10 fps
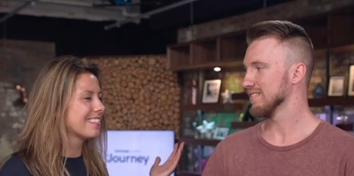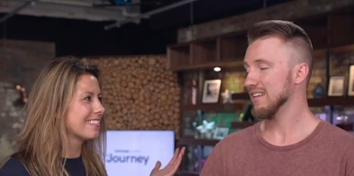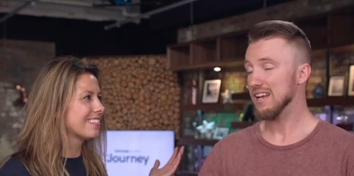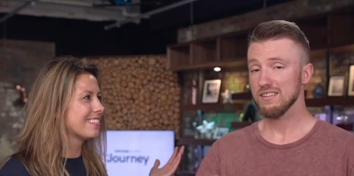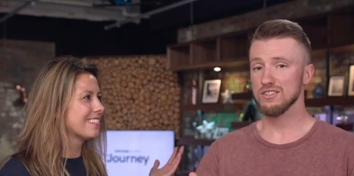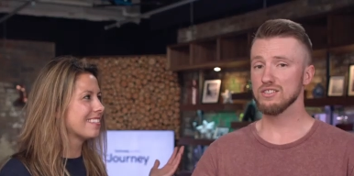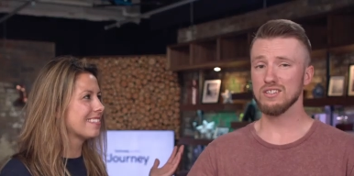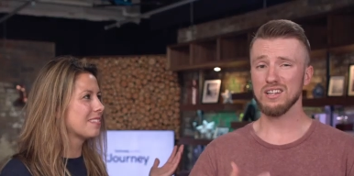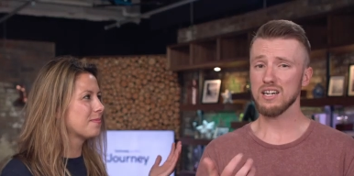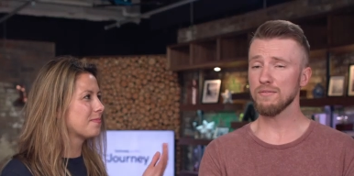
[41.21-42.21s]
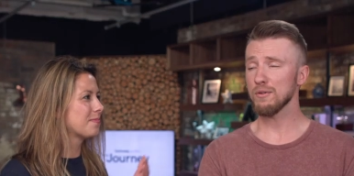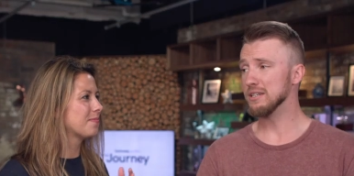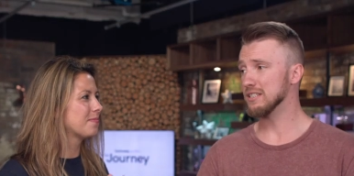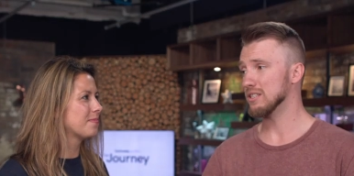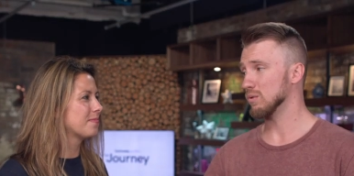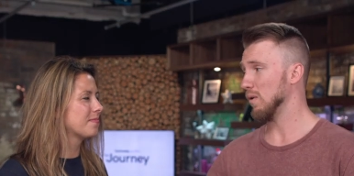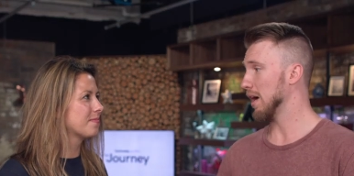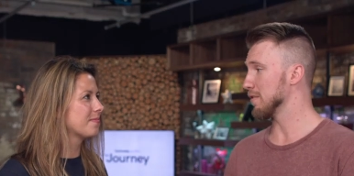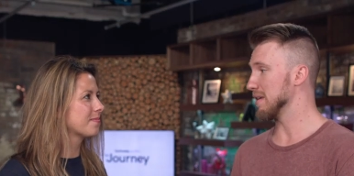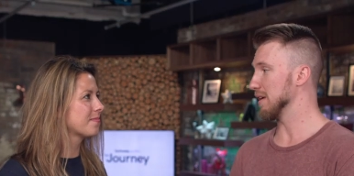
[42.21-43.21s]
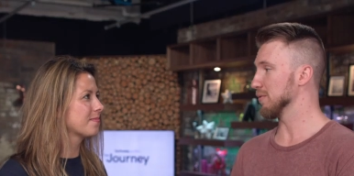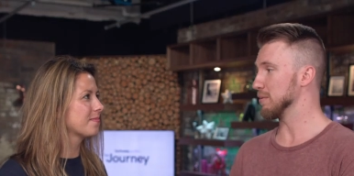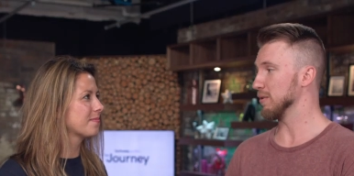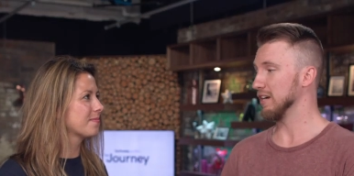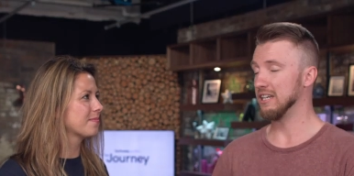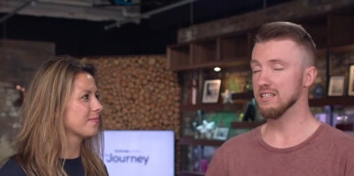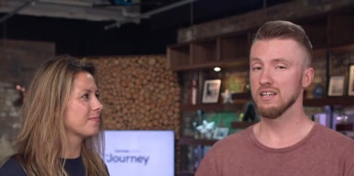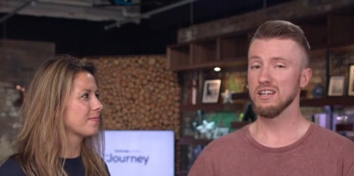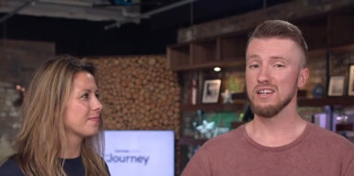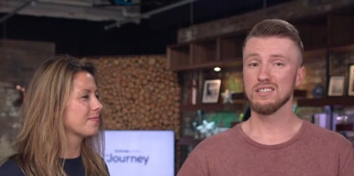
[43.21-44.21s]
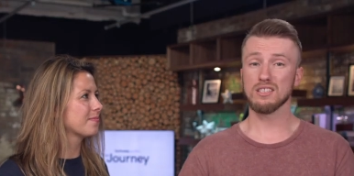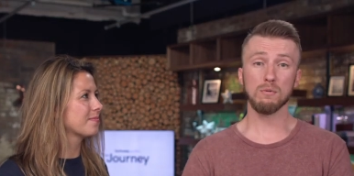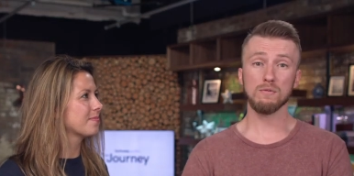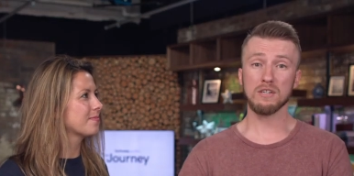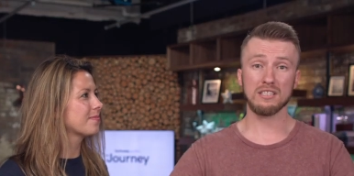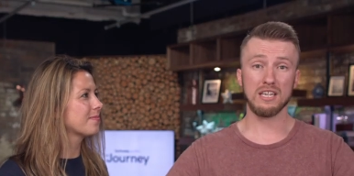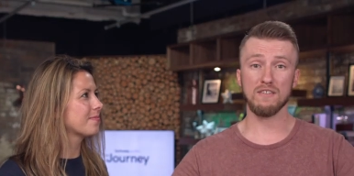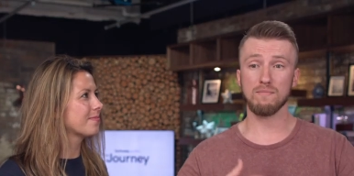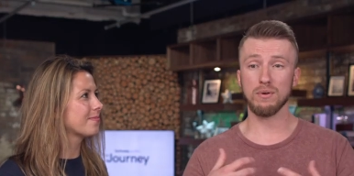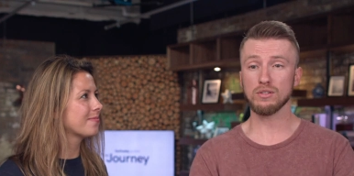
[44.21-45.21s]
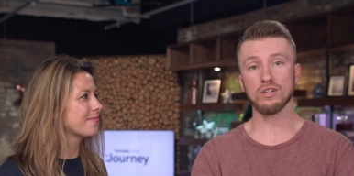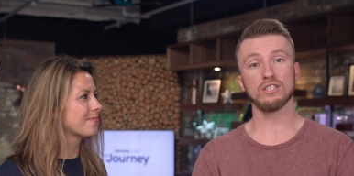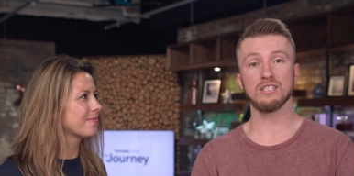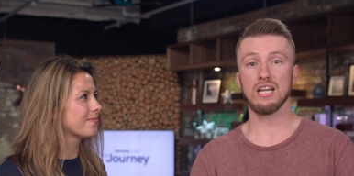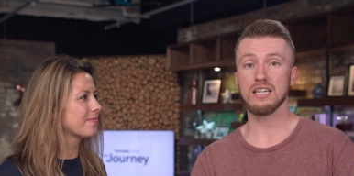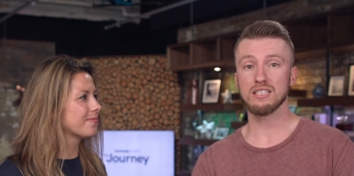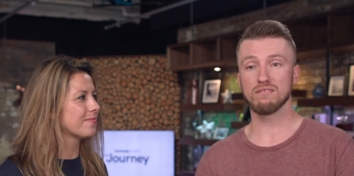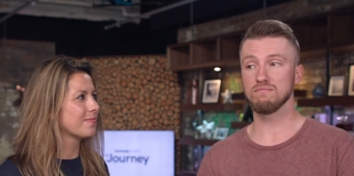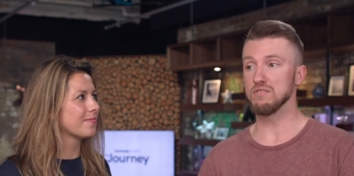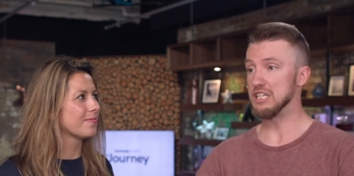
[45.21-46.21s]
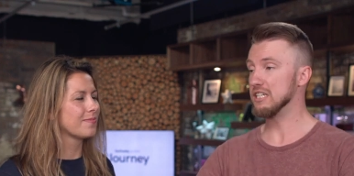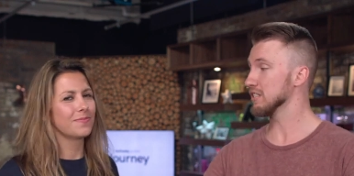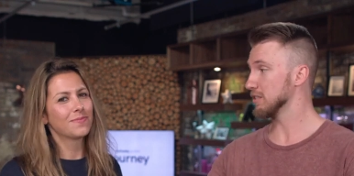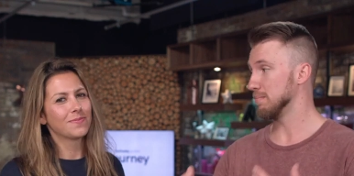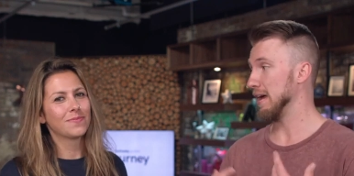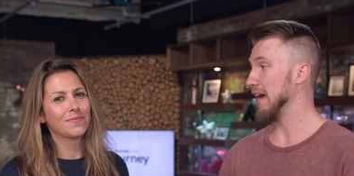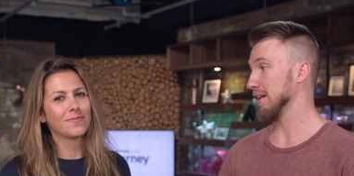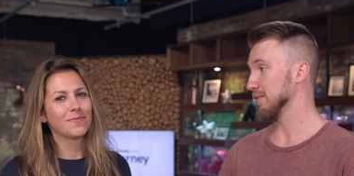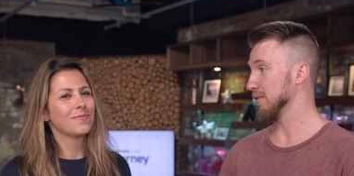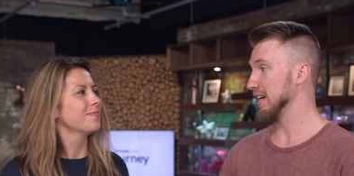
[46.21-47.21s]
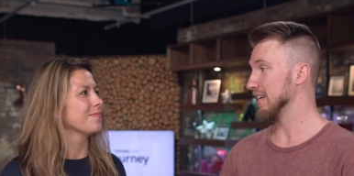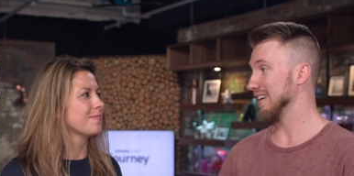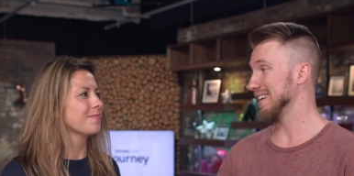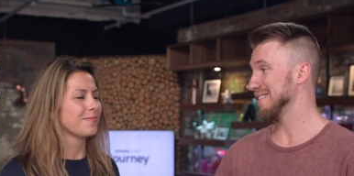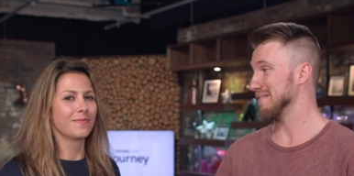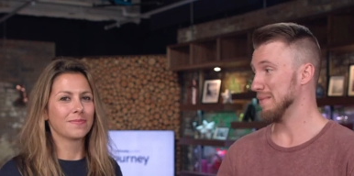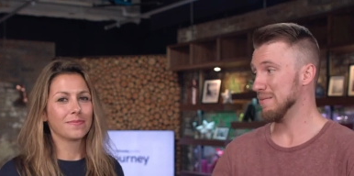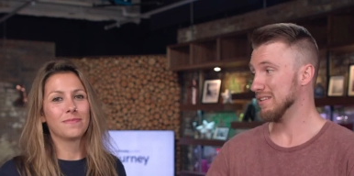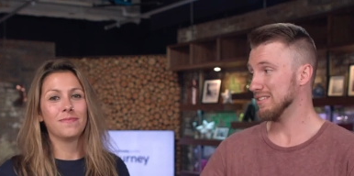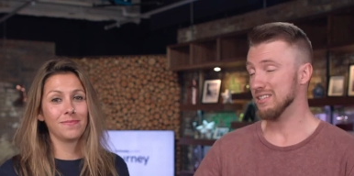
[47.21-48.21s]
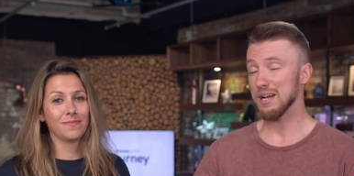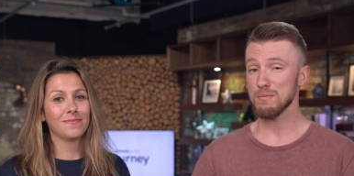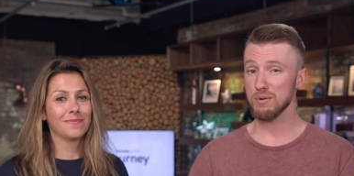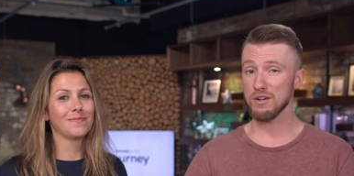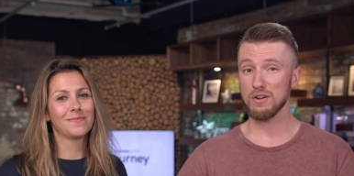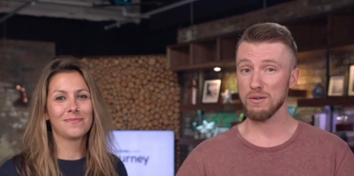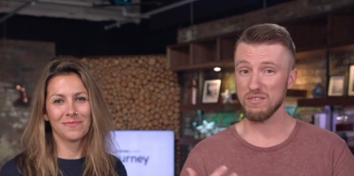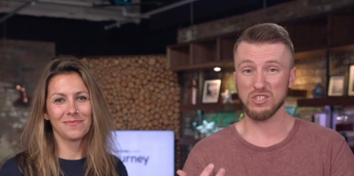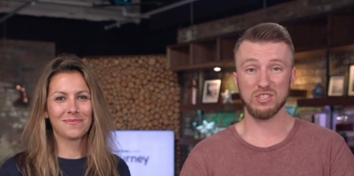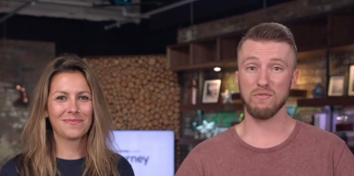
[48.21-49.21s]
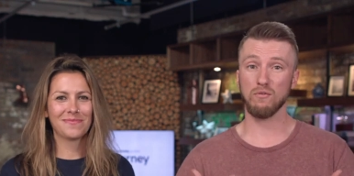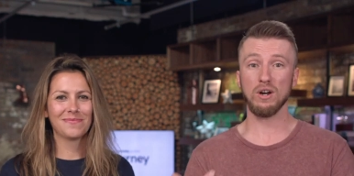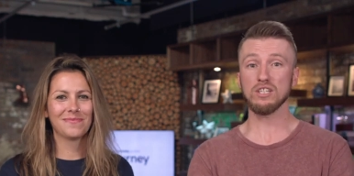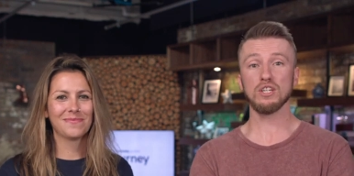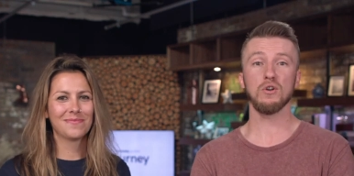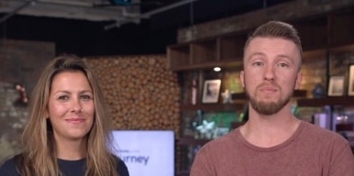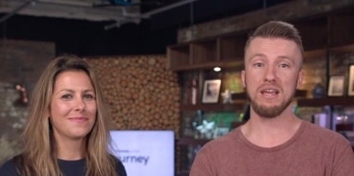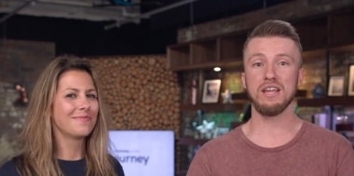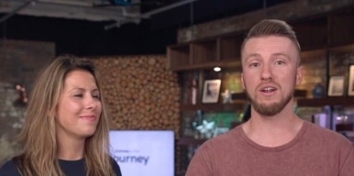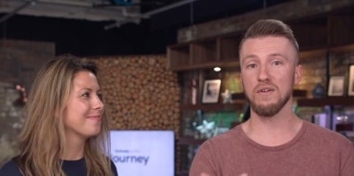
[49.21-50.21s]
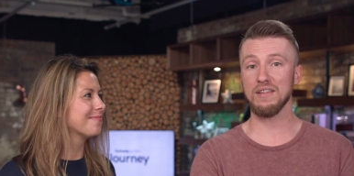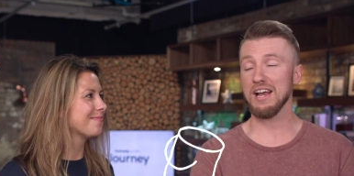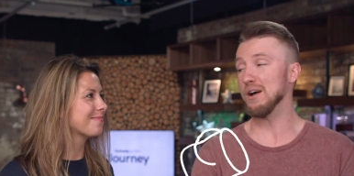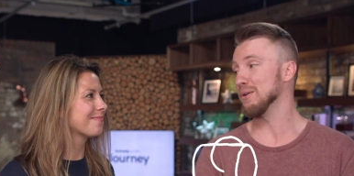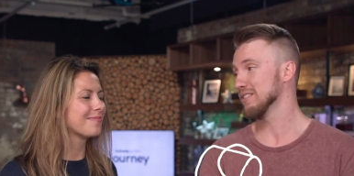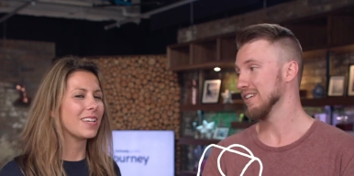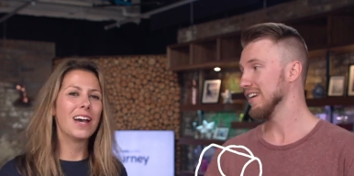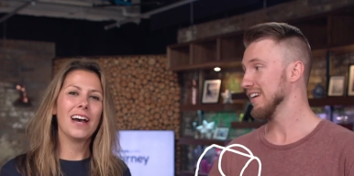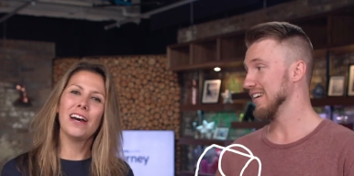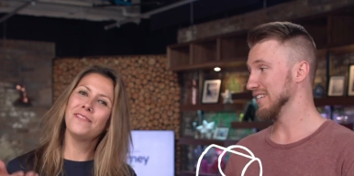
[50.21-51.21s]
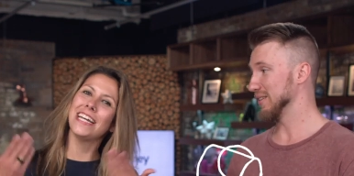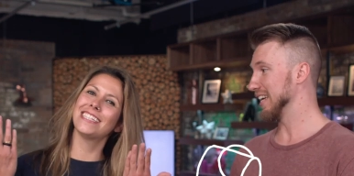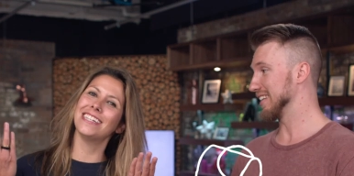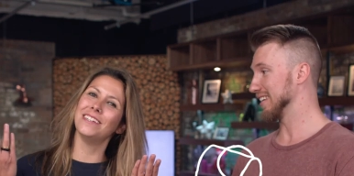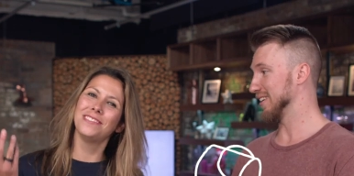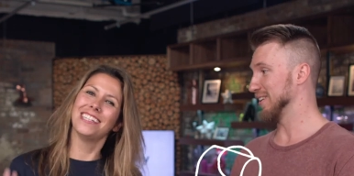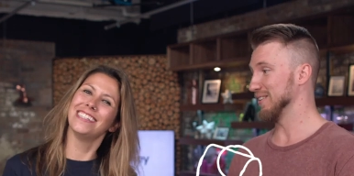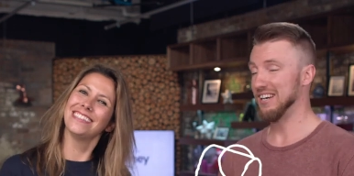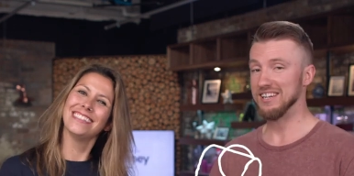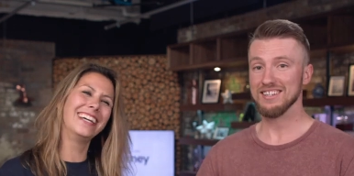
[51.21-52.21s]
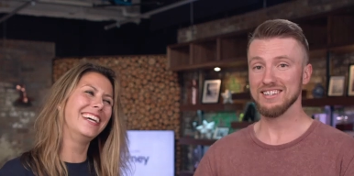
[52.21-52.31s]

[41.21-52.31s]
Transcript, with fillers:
Speaker 1: Yeah, there's a lot of different reasons why we may rebrand. Some of us have built our sites years back, right? And maybe it's time to put a, just a fresh coat of paint on the house, as I like to call, right?